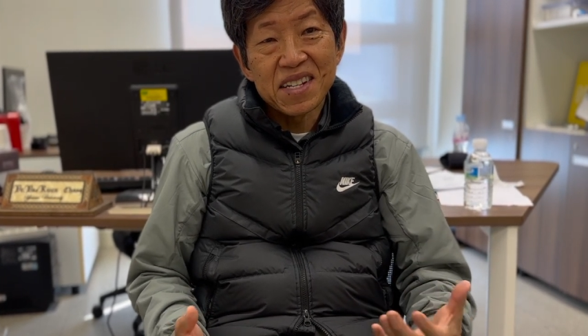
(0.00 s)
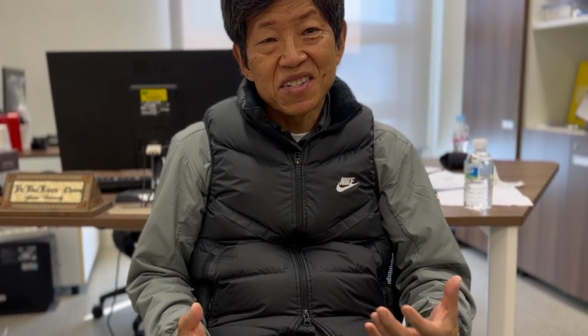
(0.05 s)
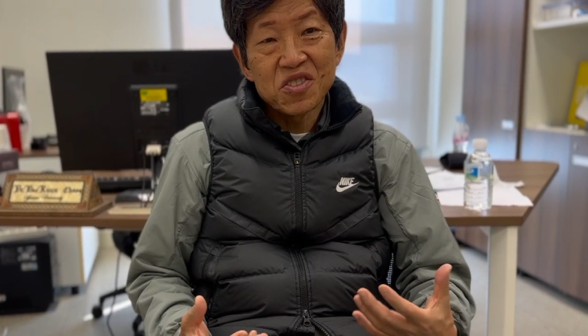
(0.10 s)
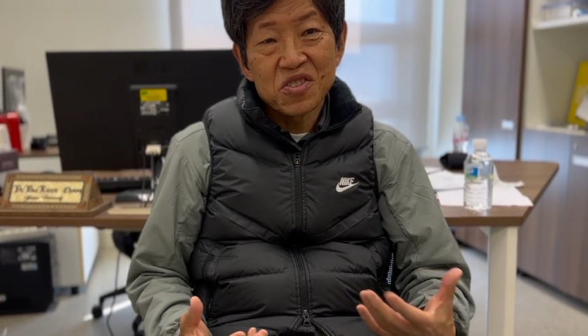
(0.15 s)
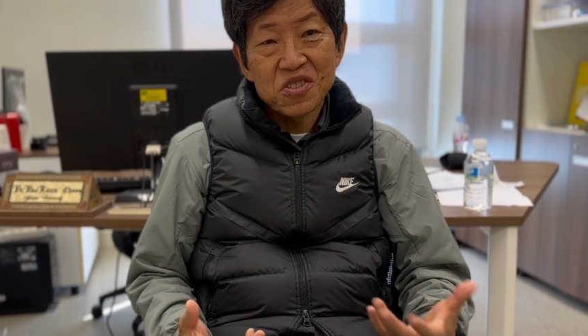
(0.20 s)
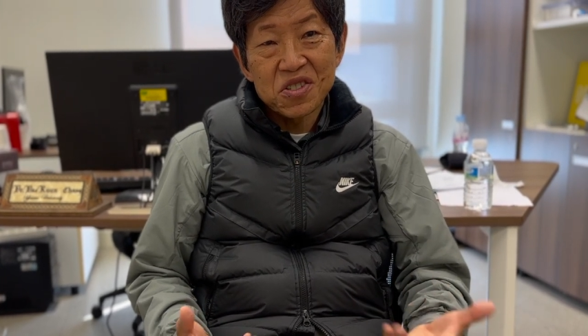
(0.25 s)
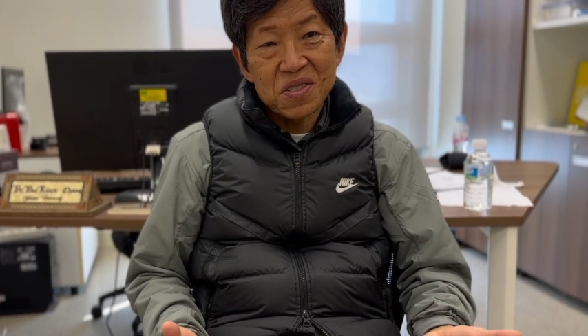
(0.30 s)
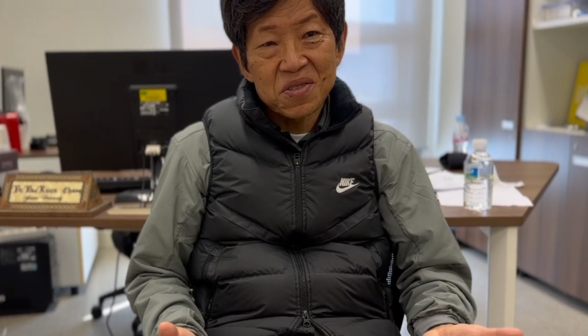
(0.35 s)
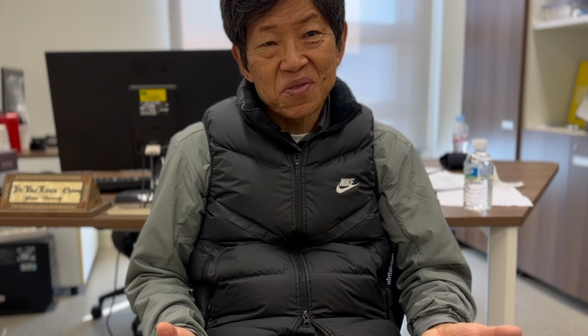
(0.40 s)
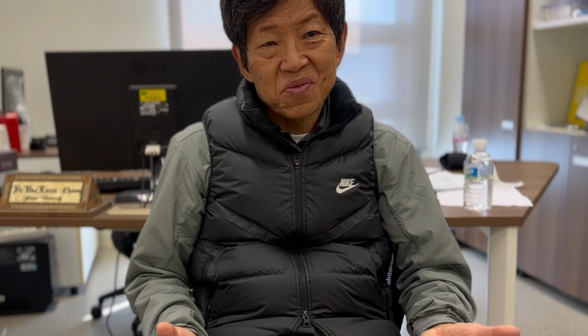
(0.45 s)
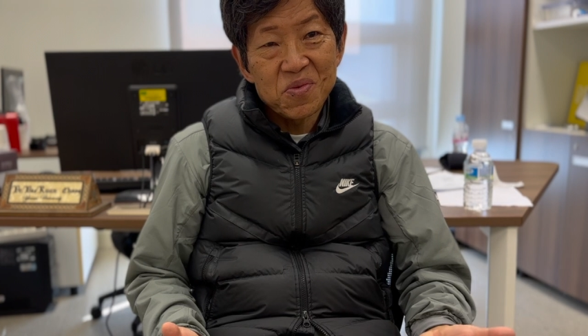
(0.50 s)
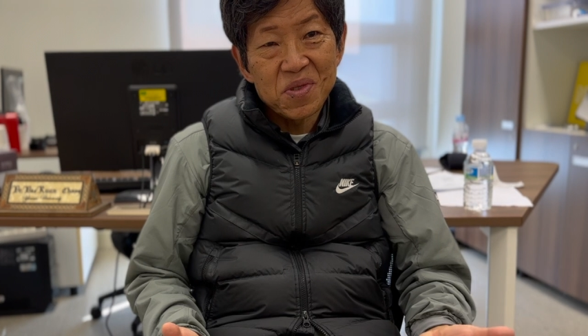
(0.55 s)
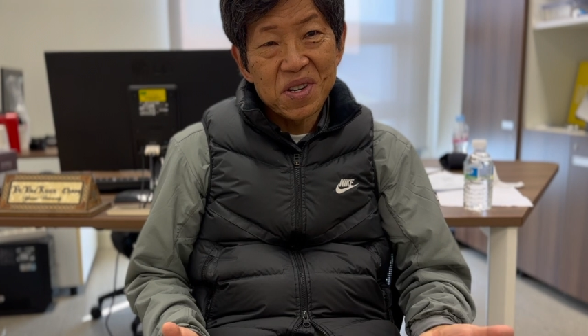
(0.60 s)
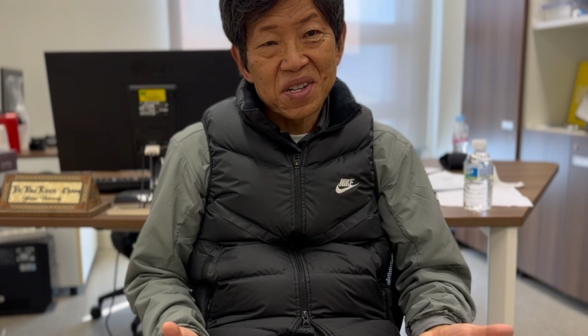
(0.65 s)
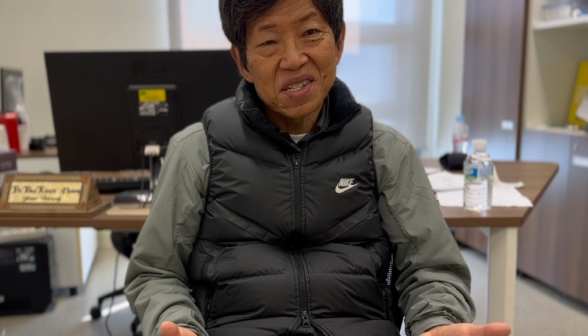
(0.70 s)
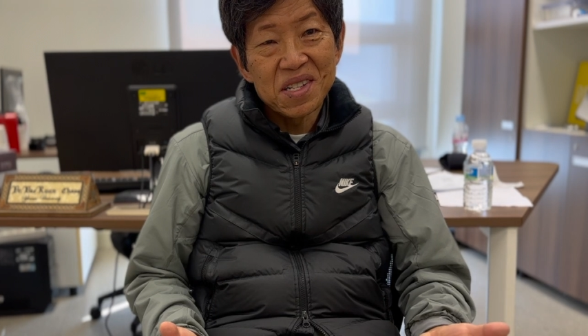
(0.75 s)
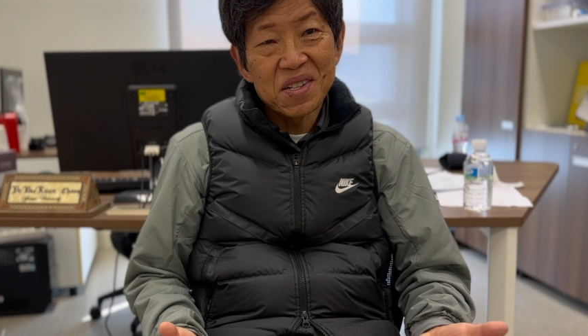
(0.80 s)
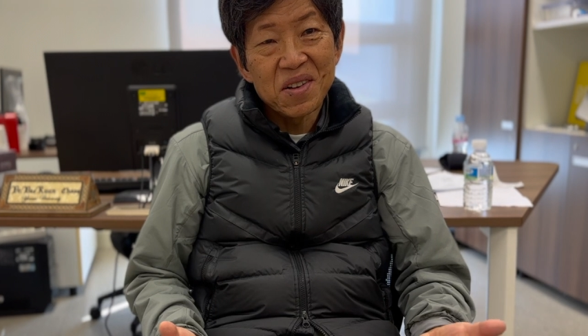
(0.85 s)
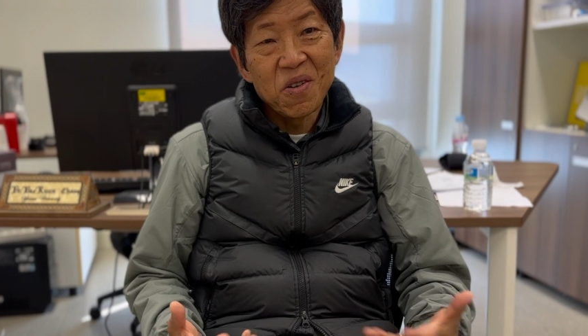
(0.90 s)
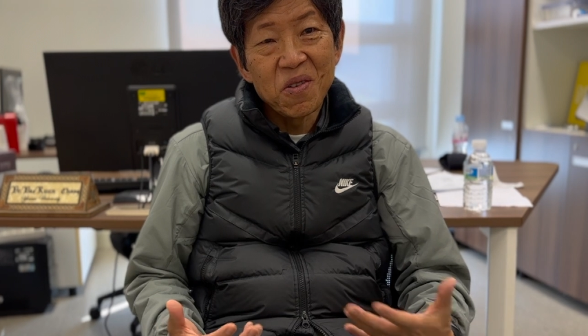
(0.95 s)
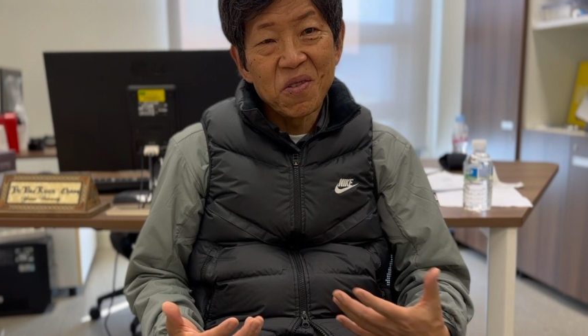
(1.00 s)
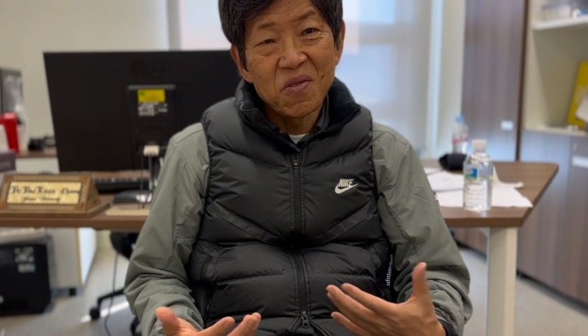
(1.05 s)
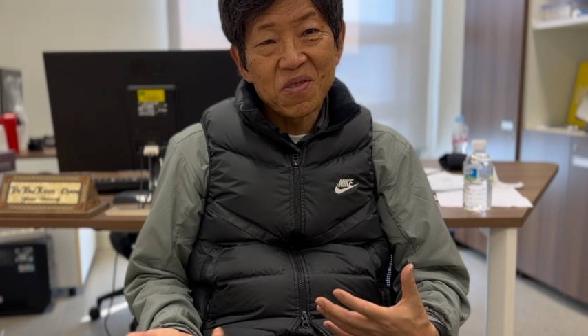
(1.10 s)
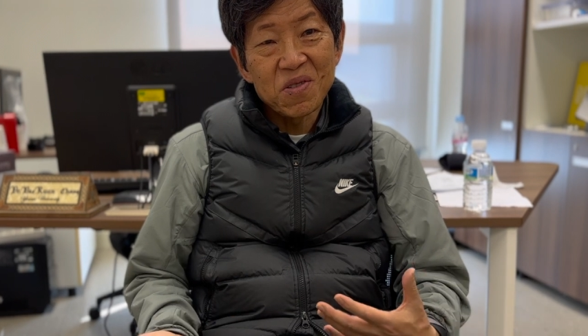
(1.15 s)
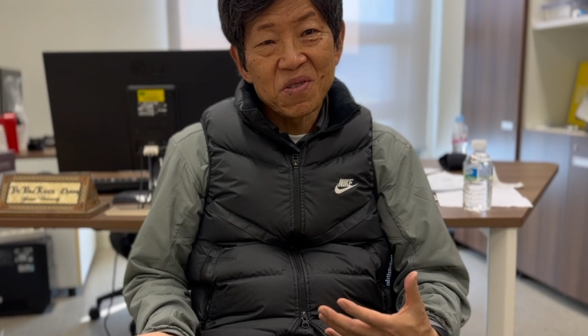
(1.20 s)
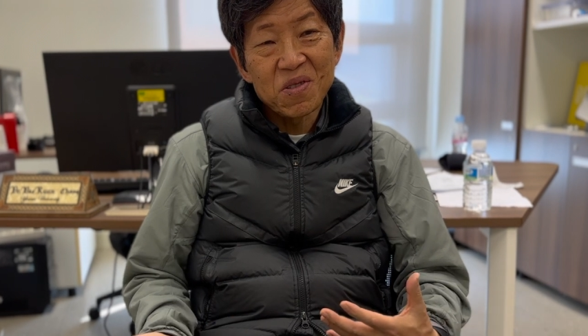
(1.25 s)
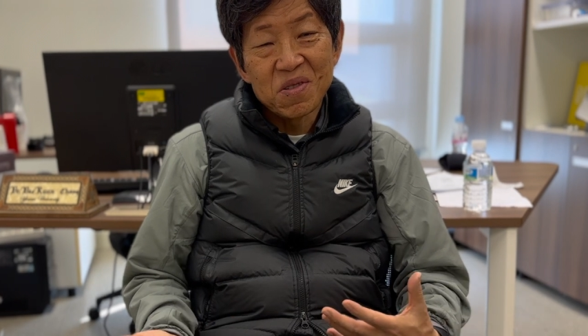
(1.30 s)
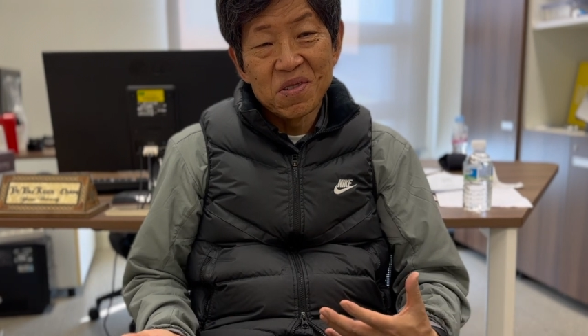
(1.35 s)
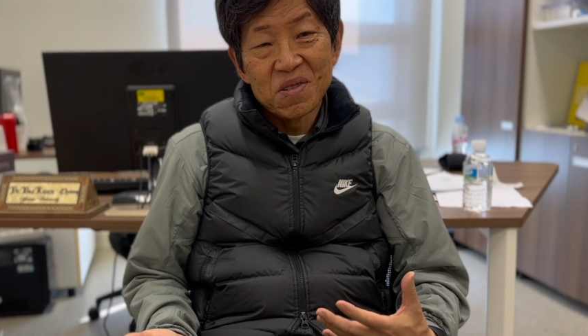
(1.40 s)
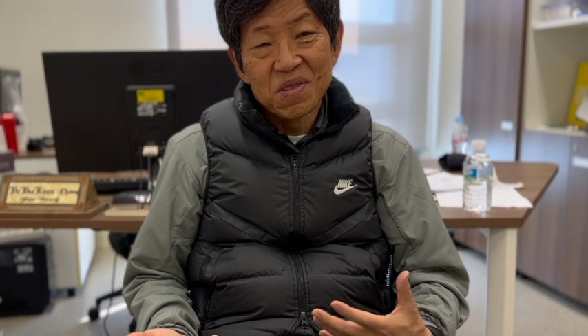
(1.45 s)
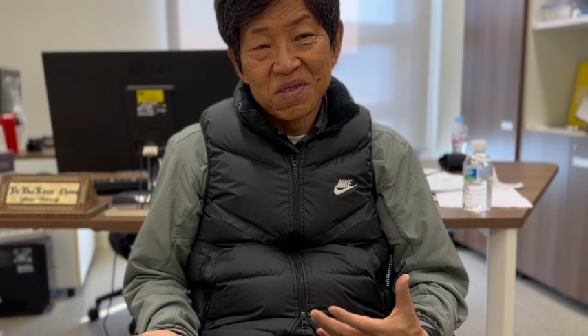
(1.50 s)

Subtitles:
should win over